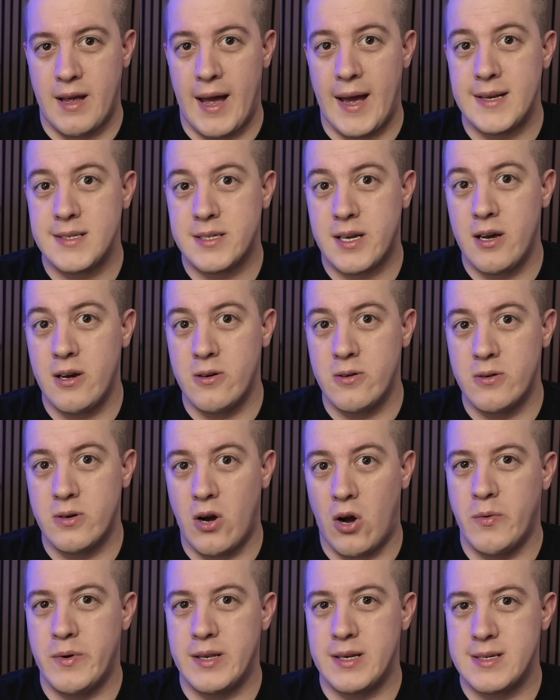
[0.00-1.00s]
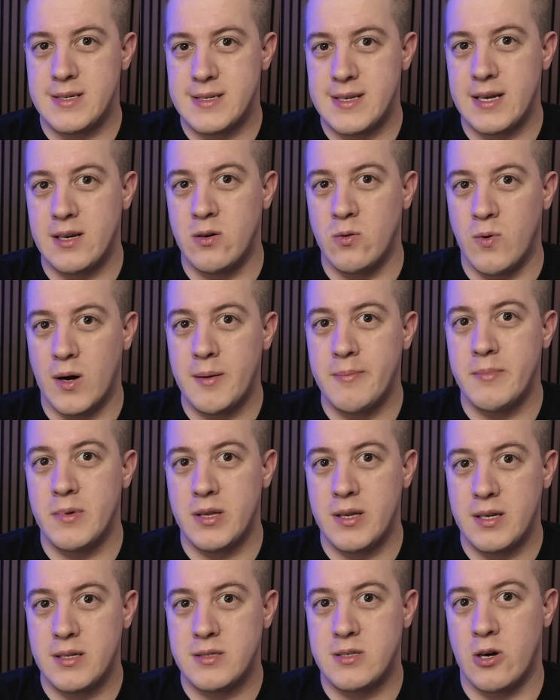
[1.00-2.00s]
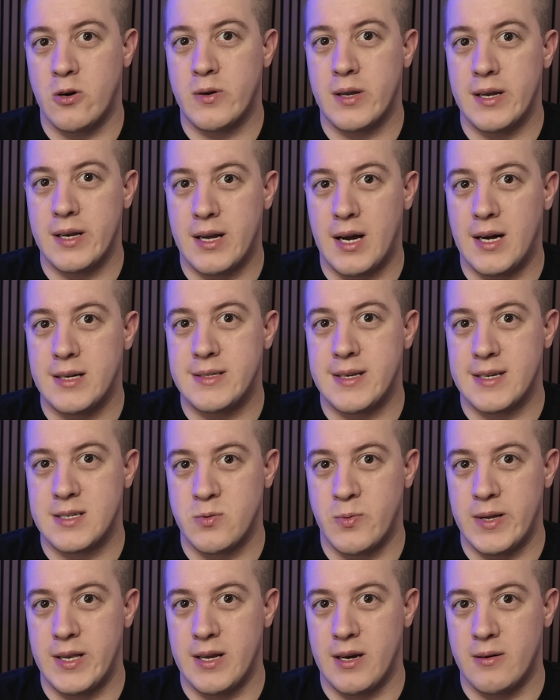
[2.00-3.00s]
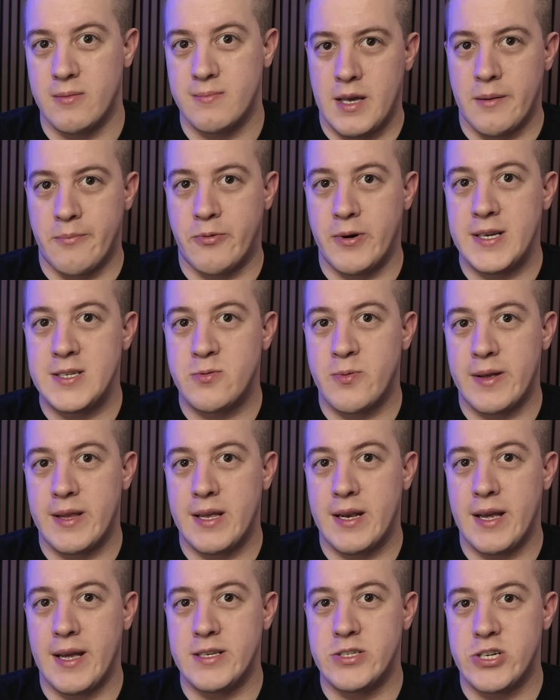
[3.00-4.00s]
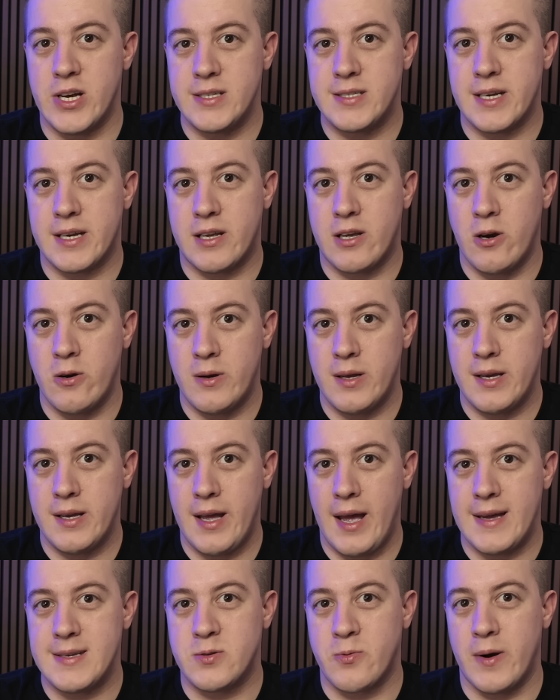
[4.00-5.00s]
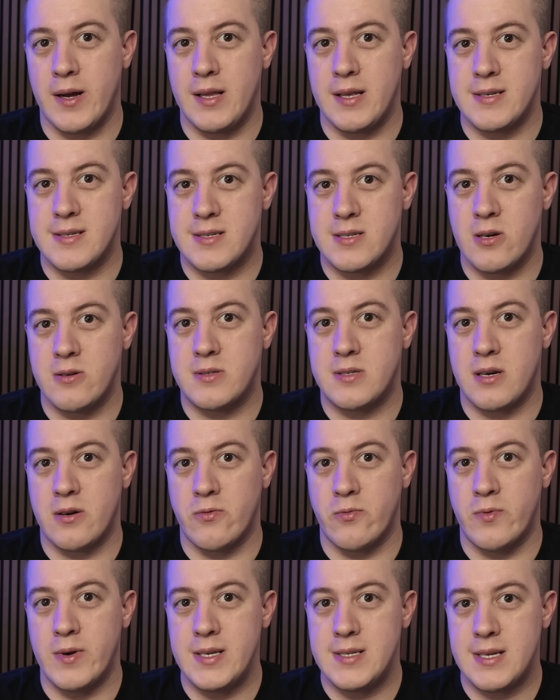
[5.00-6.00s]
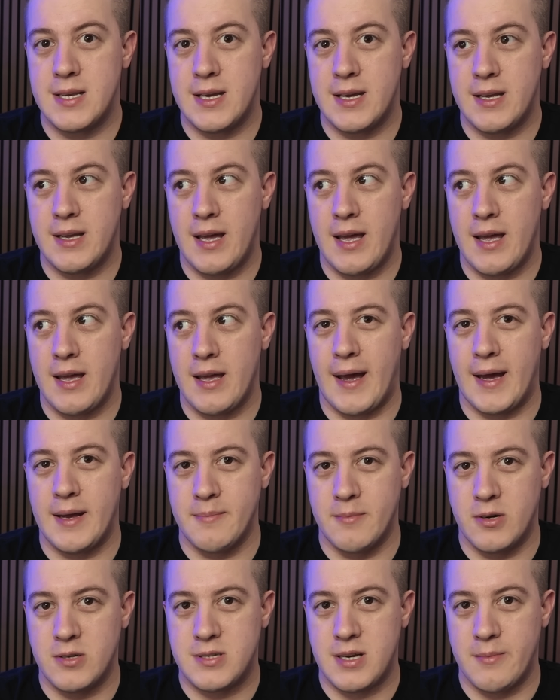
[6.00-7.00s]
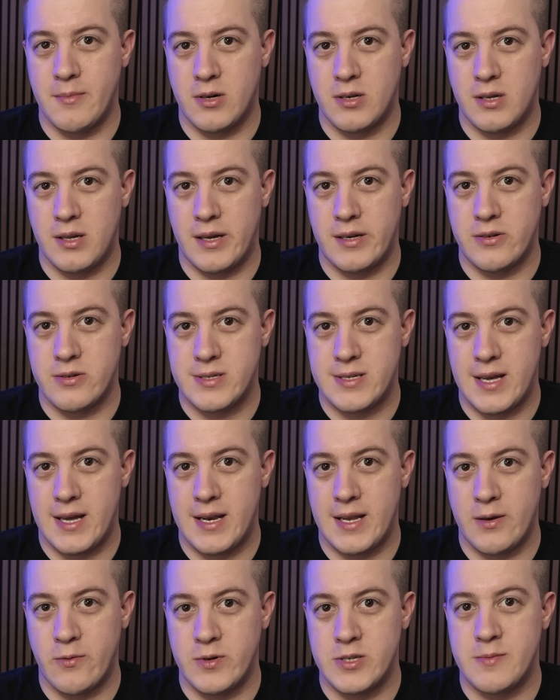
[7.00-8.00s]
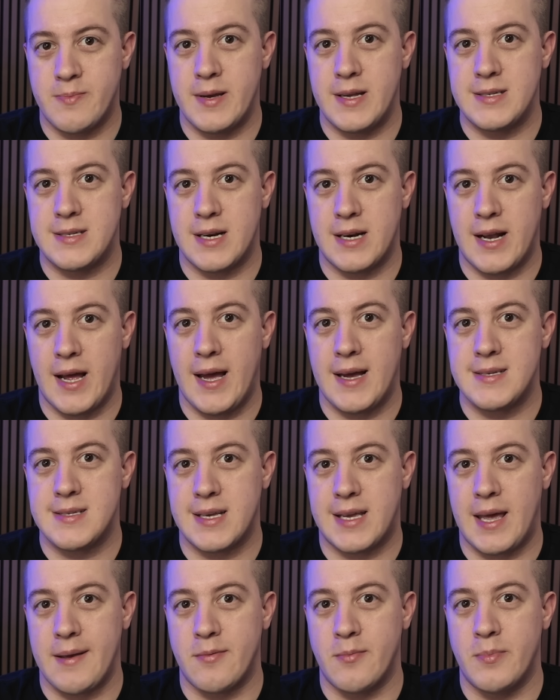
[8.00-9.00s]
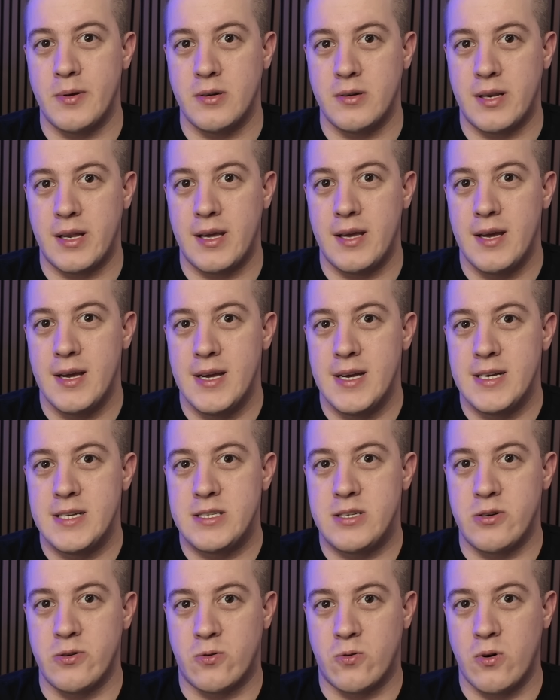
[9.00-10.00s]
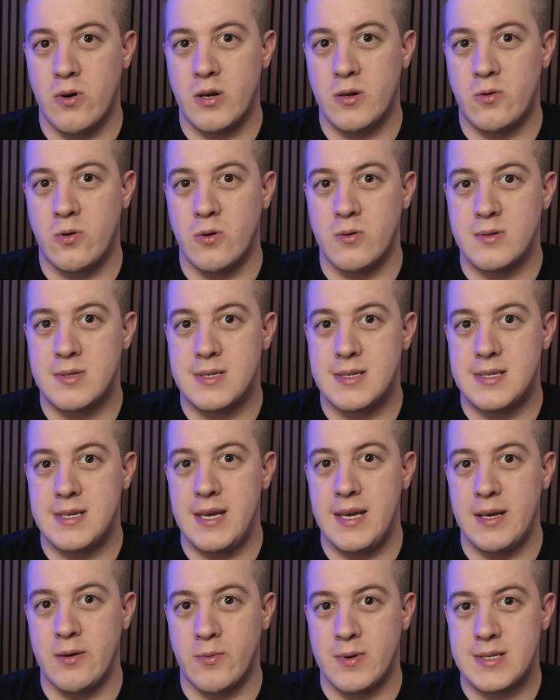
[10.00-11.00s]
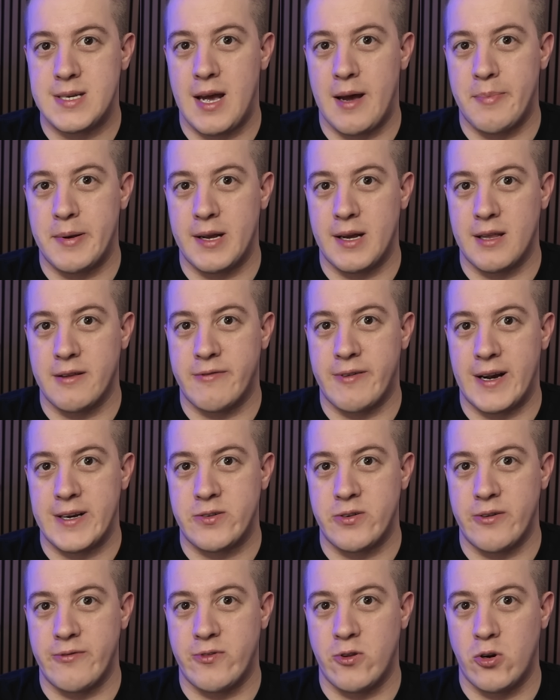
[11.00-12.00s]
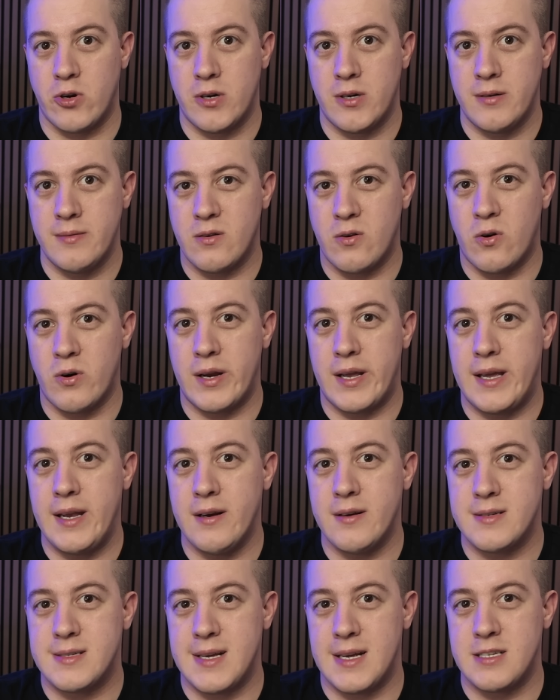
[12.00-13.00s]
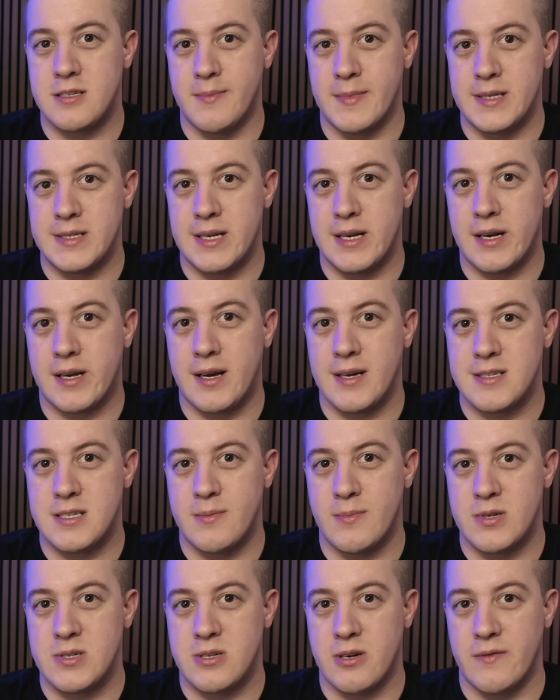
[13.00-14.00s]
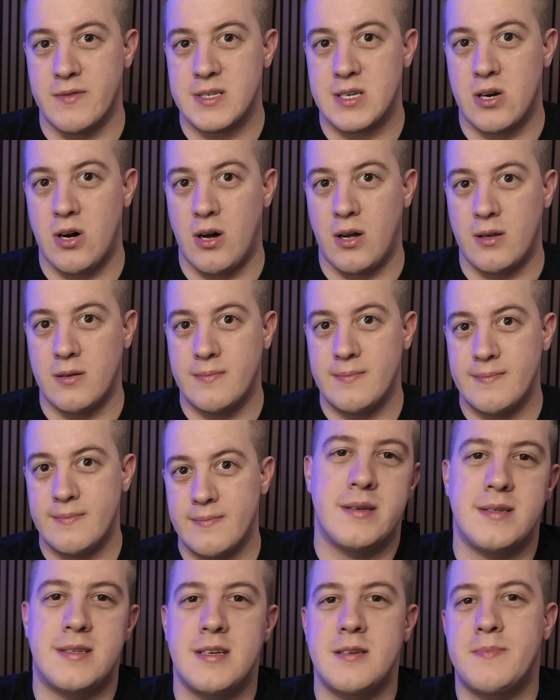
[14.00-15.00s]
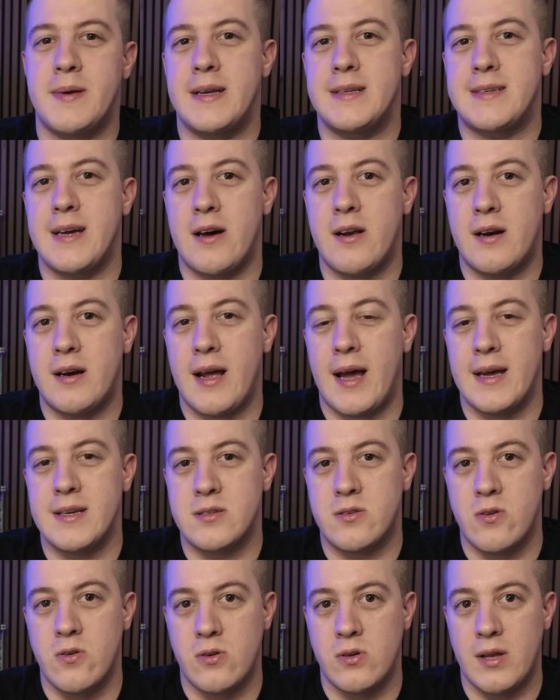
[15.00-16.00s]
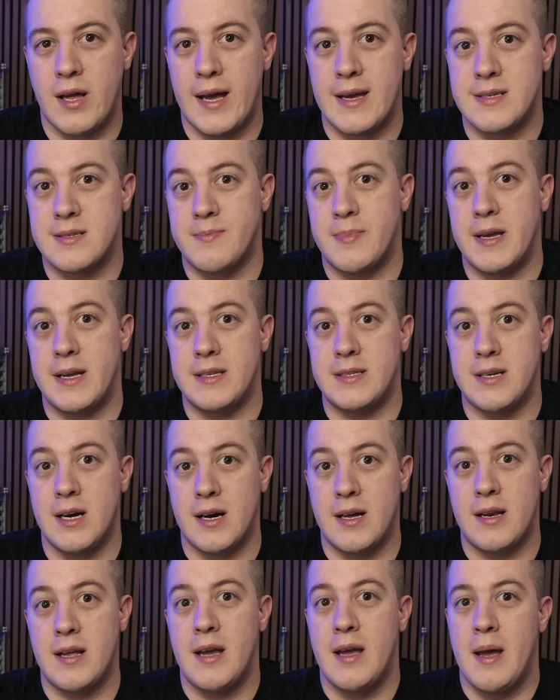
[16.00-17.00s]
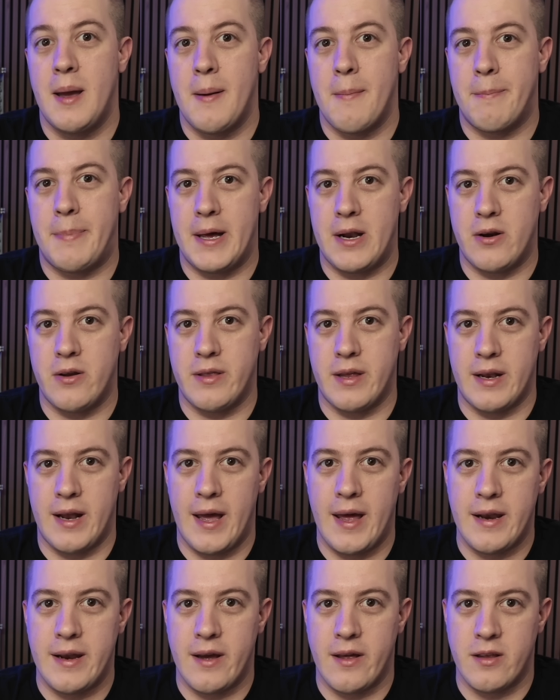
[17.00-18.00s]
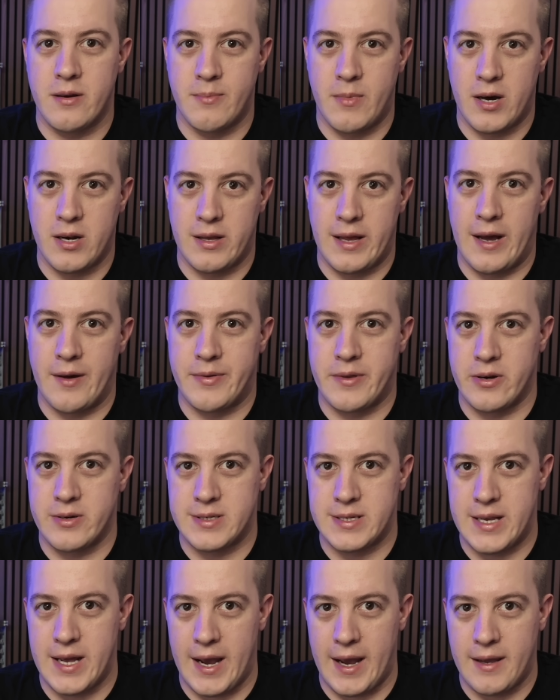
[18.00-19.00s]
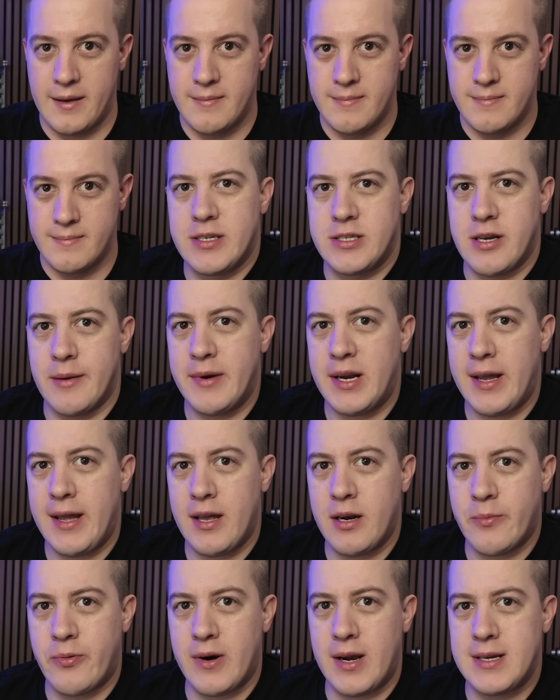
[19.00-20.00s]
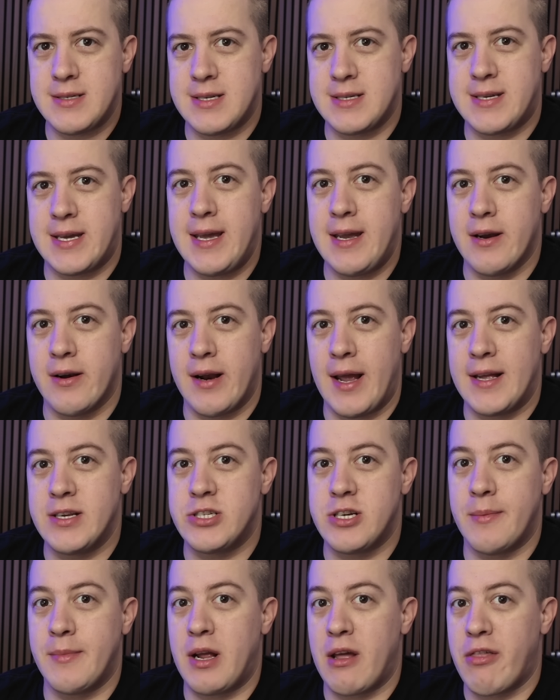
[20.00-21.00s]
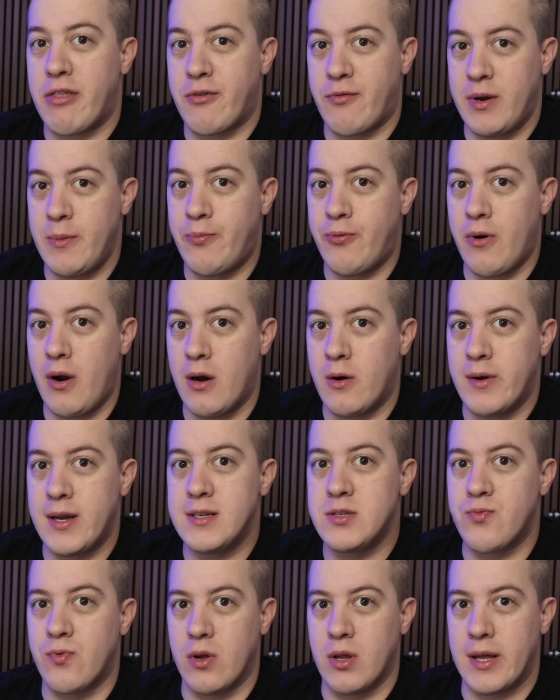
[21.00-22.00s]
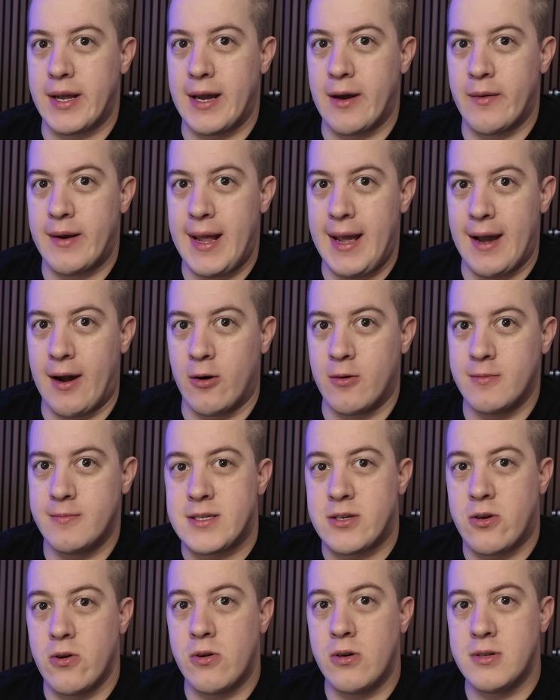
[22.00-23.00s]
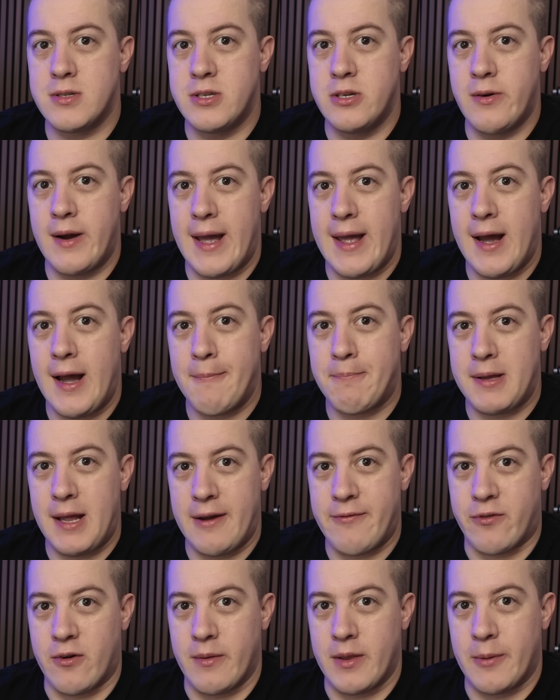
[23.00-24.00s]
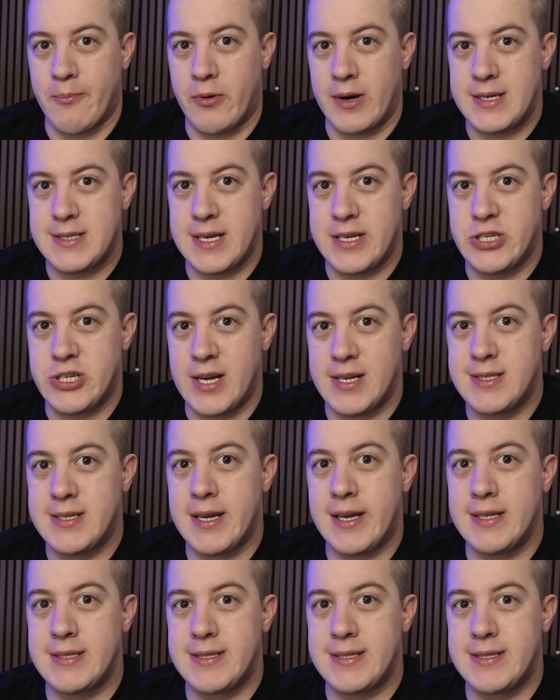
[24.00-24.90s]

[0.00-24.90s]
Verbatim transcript: and code all within a single 1 million token context window. It brings with it agentic coding as well as SOTA reasoning and multimodal understanding, which means that it has the capability to quote unquote see what's happening on the factory floor or hear sentiment in a customer service call. This is being touted as Google as being done better than any other model out there today. Gemini Enterprise is here, and Gemini 3 Pro is rolling out now. It's Google's new AI platform that brings agentic